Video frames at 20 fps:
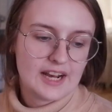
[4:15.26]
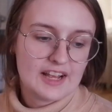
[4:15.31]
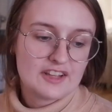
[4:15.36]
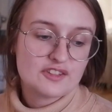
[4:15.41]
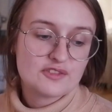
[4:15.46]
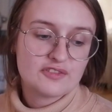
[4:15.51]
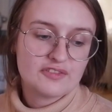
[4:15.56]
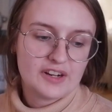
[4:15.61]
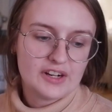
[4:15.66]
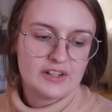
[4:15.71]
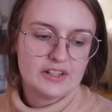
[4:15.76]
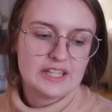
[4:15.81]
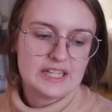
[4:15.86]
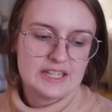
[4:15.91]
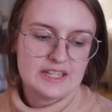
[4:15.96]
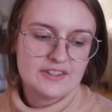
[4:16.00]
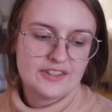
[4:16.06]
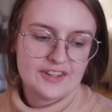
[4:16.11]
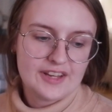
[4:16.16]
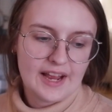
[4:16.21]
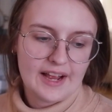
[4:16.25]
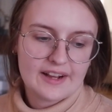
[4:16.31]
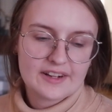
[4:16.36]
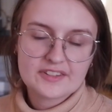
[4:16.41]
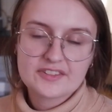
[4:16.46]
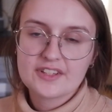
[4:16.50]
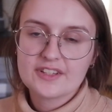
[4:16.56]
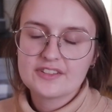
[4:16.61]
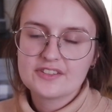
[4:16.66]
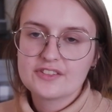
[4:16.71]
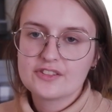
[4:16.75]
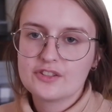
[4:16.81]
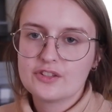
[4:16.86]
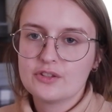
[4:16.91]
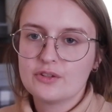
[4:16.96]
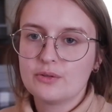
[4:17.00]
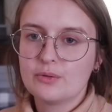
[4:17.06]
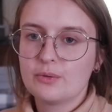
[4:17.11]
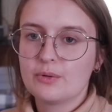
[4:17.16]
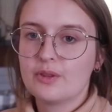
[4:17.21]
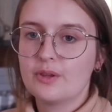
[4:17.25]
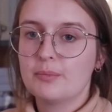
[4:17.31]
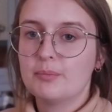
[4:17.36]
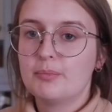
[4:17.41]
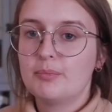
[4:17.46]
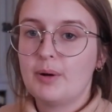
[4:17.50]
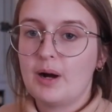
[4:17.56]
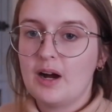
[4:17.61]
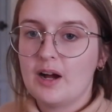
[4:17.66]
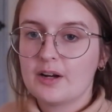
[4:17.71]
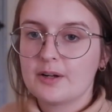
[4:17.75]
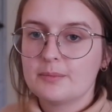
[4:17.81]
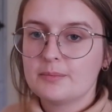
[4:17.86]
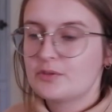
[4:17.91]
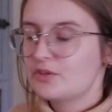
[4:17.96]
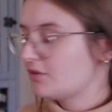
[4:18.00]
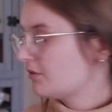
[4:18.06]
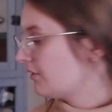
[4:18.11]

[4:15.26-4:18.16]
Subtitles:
It has fairly easy access to the bottom